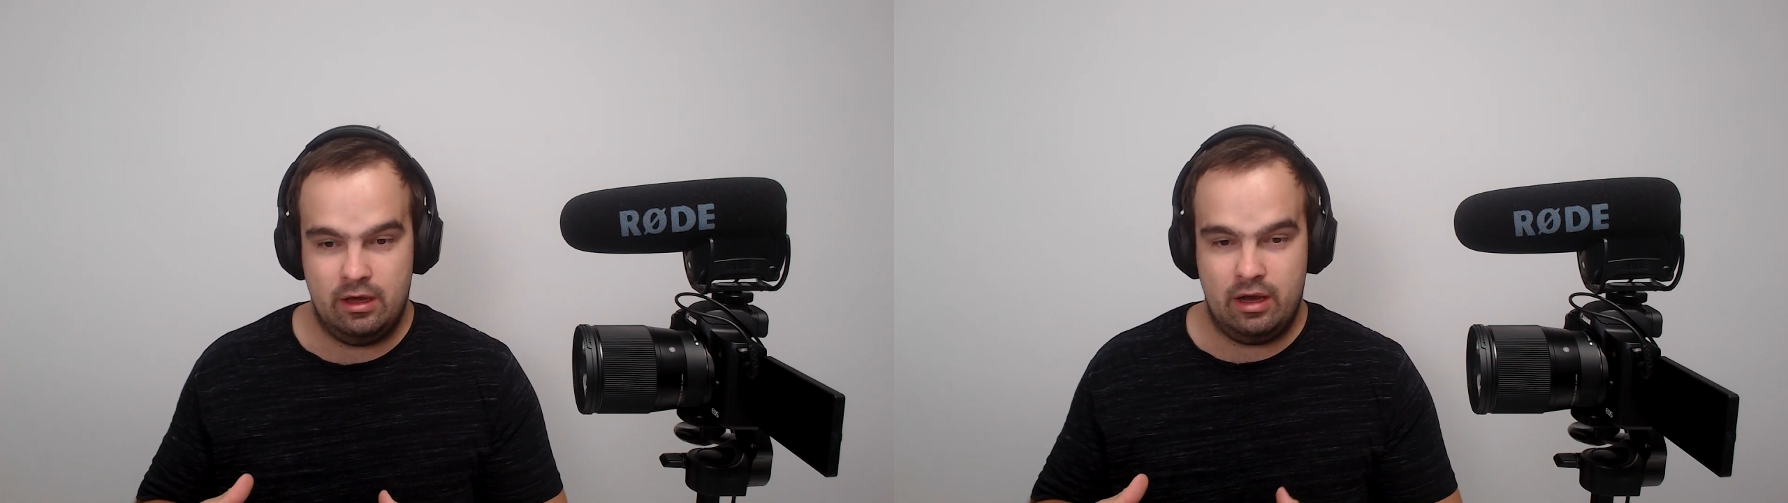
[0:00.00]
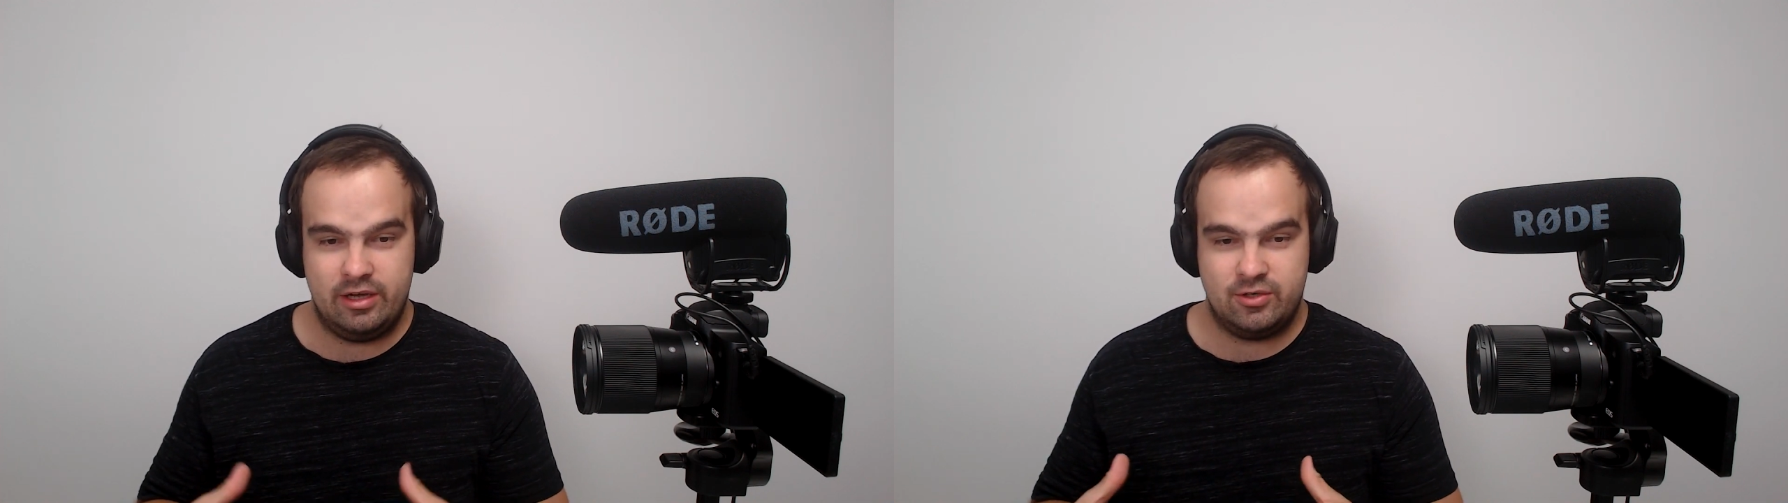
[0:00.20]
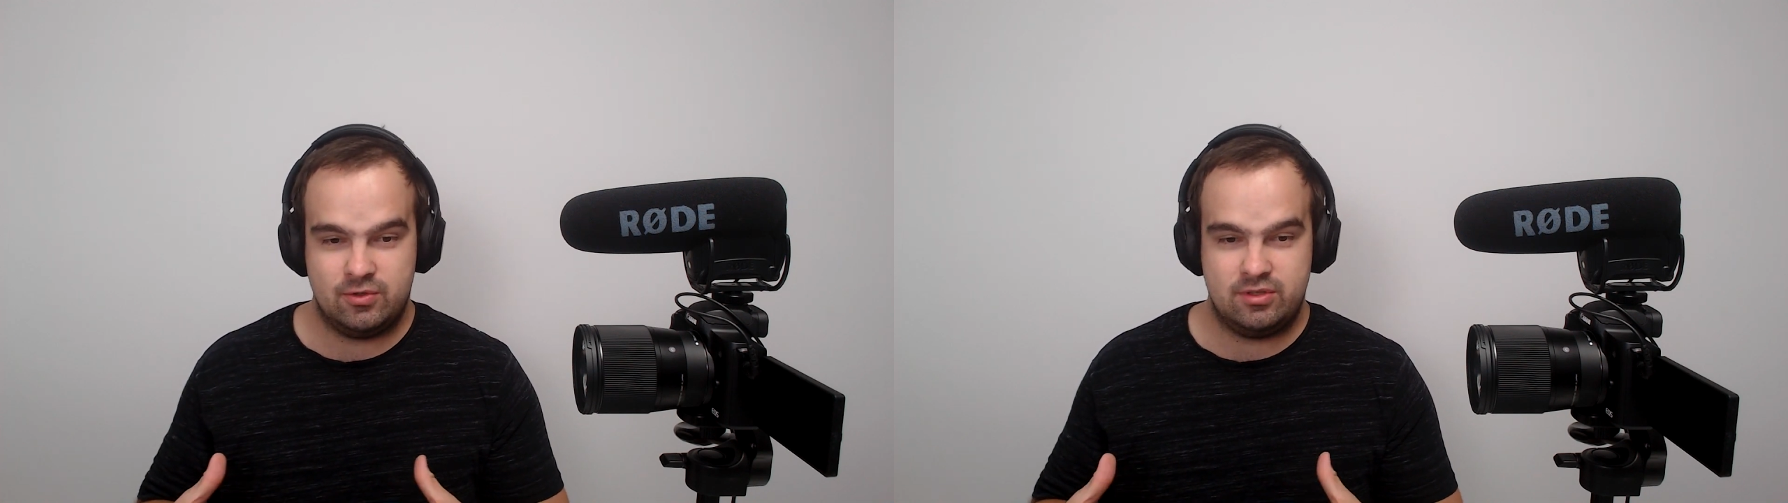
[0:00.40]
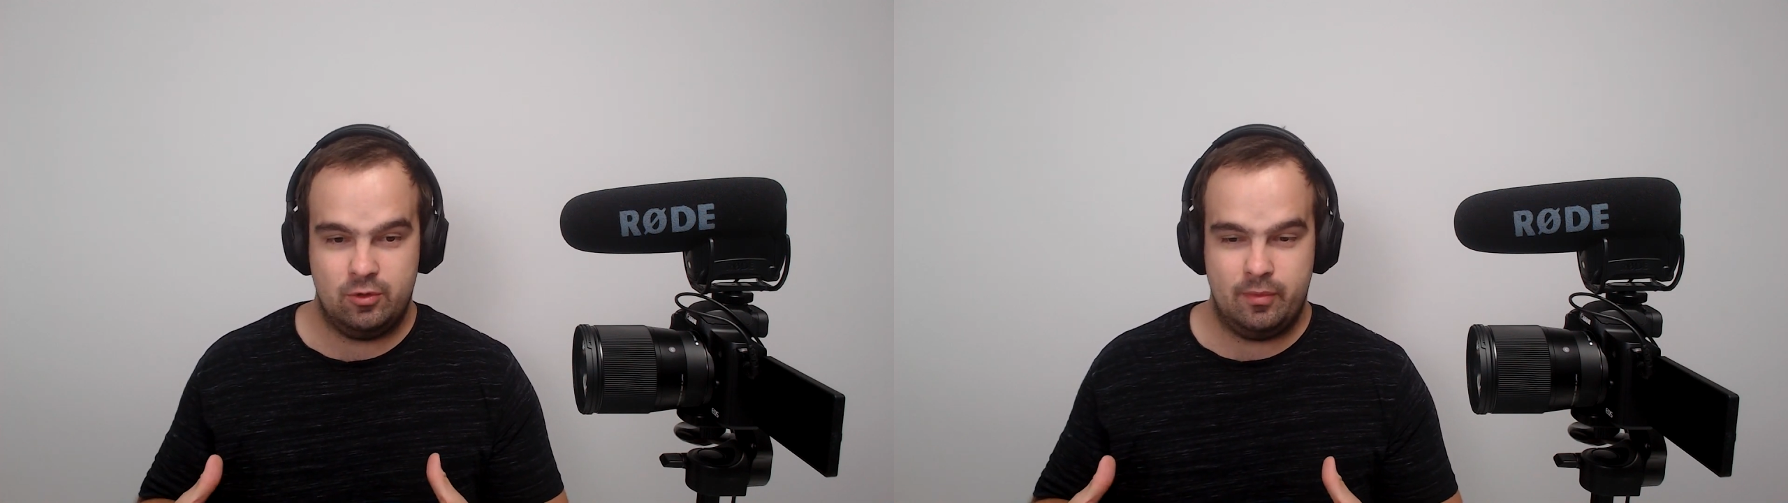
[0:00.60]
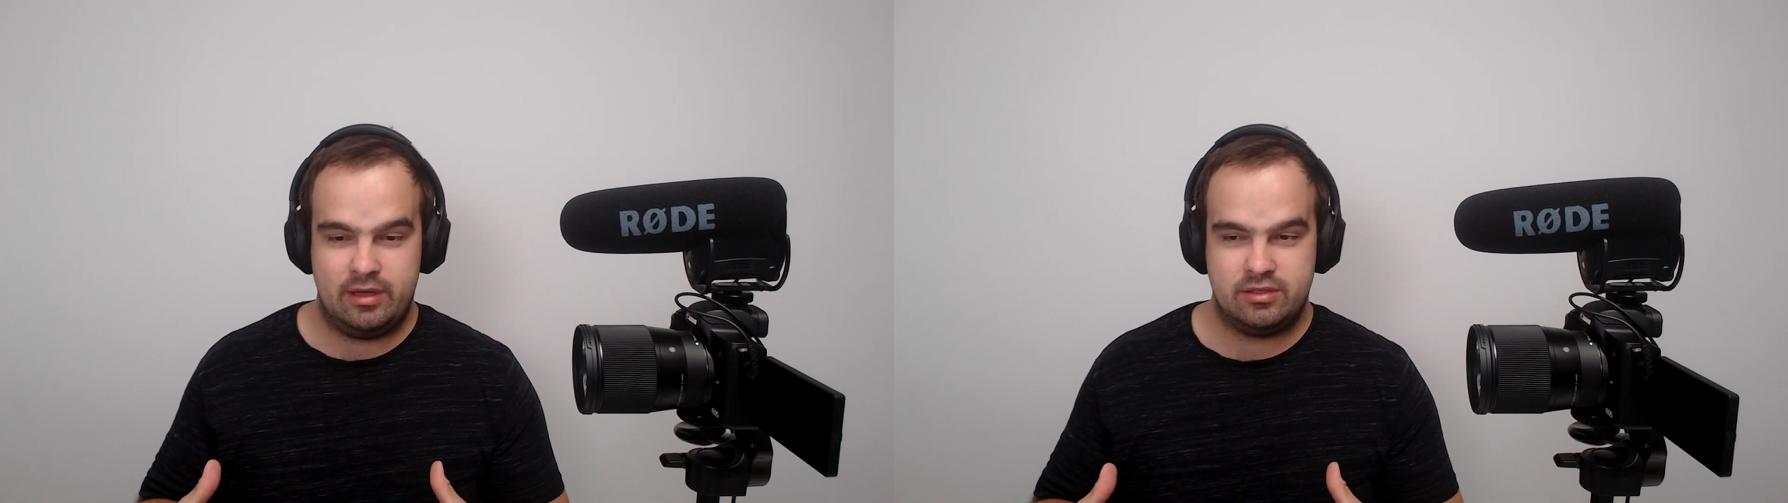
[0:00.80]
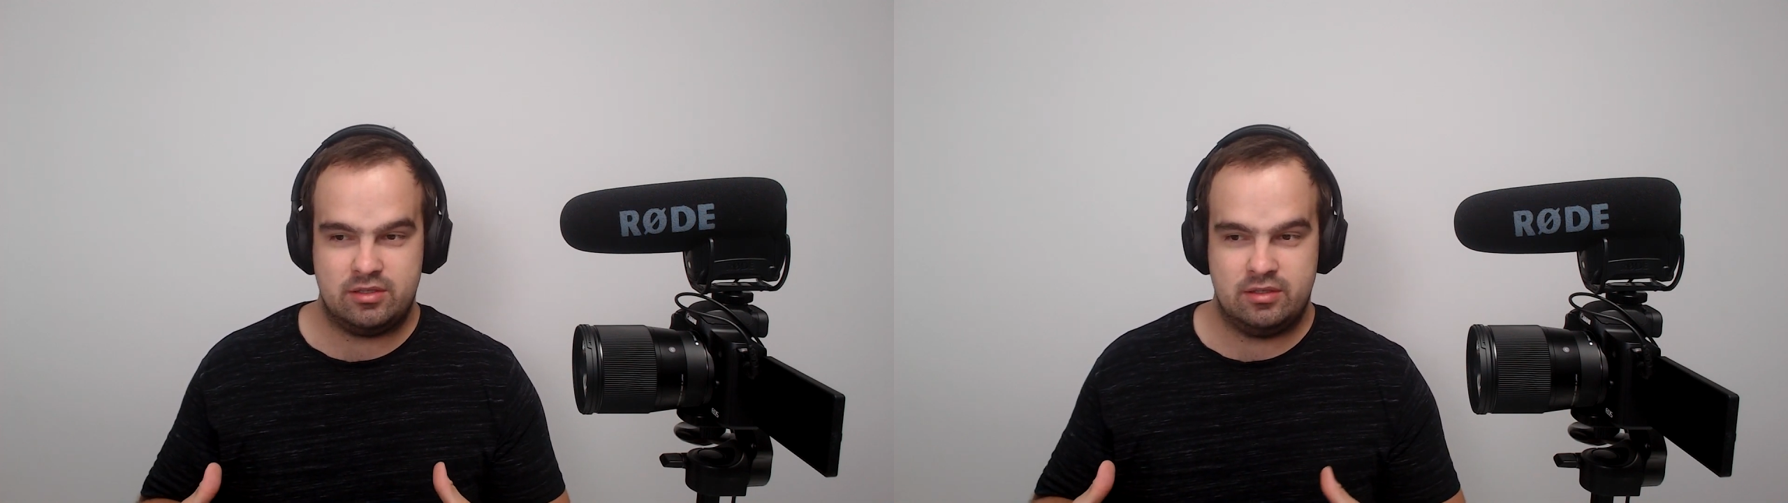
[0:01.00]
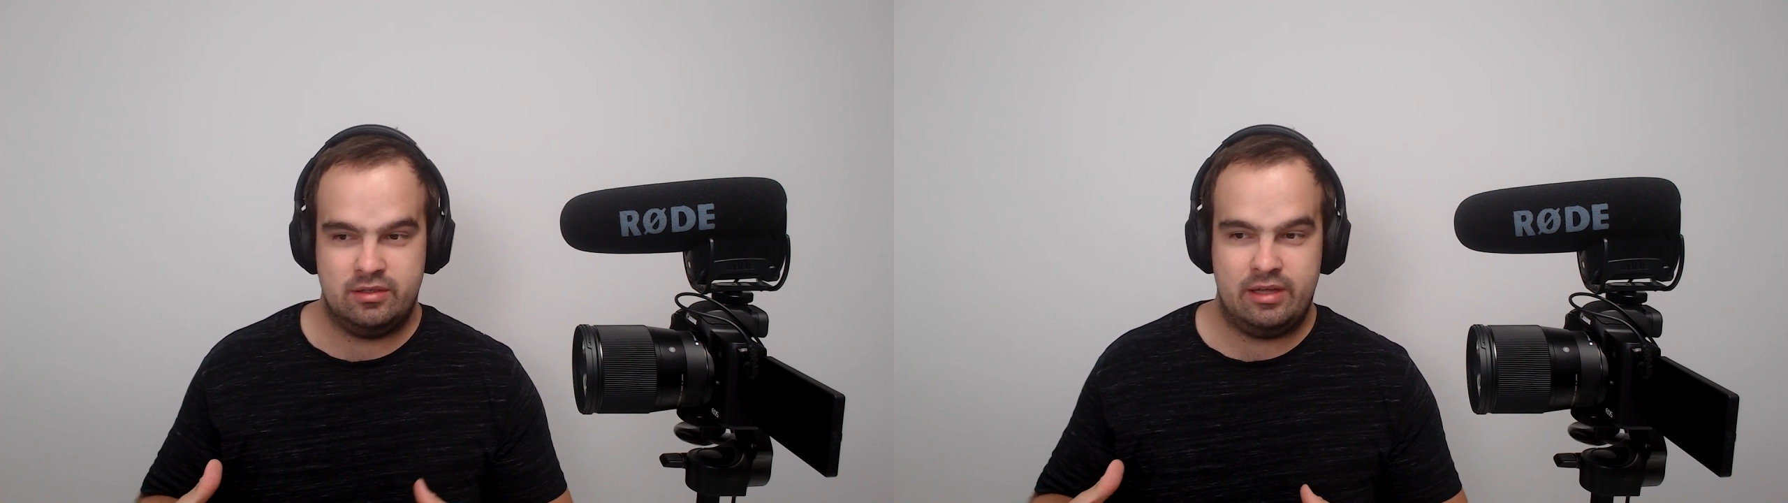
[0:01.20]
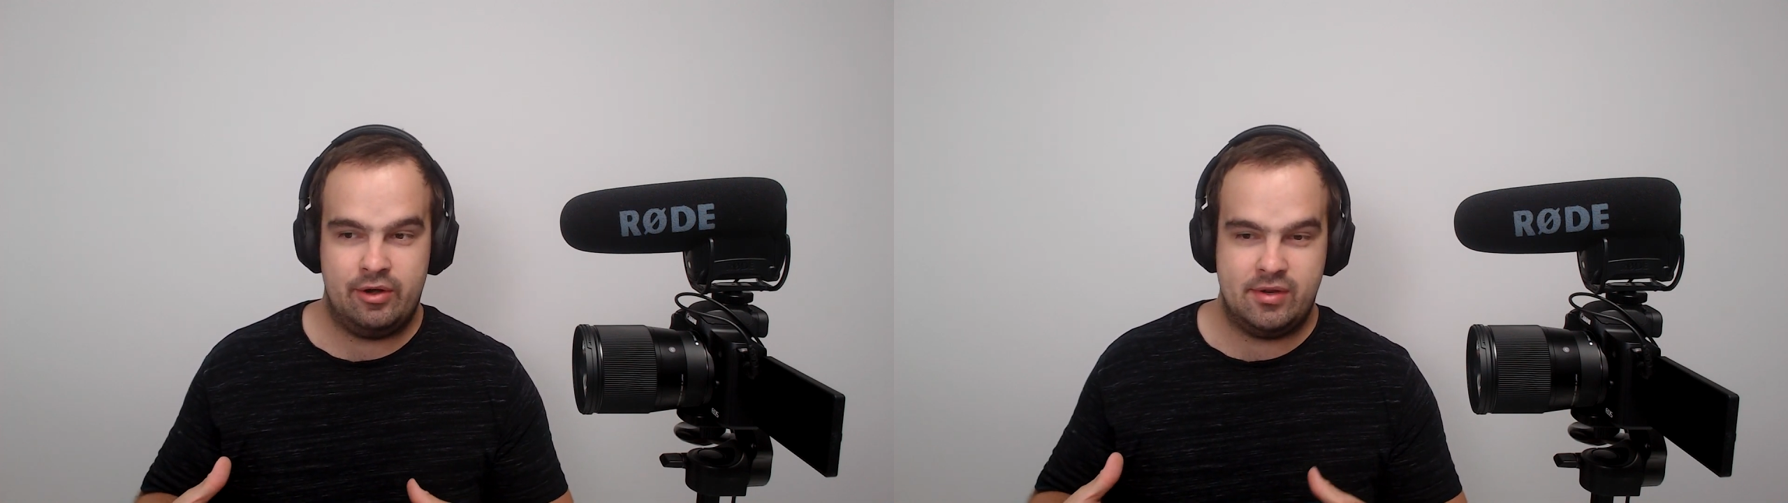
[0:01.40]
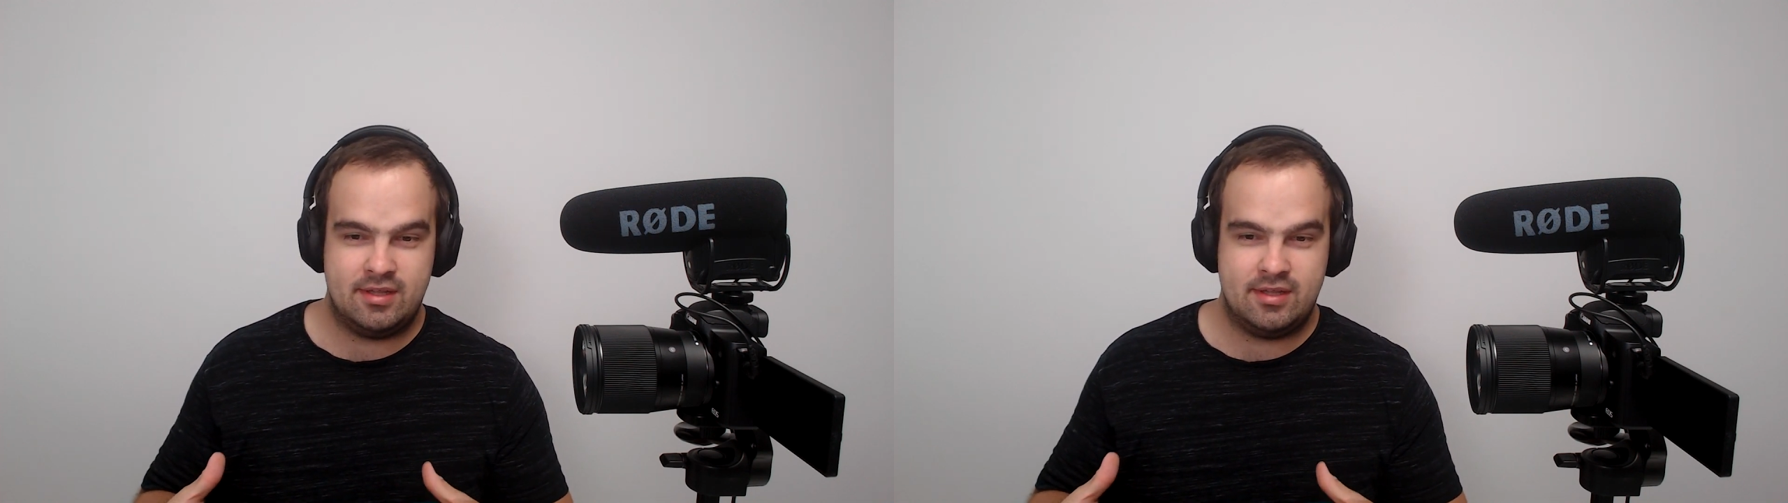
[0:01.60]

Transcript: I should still mention there is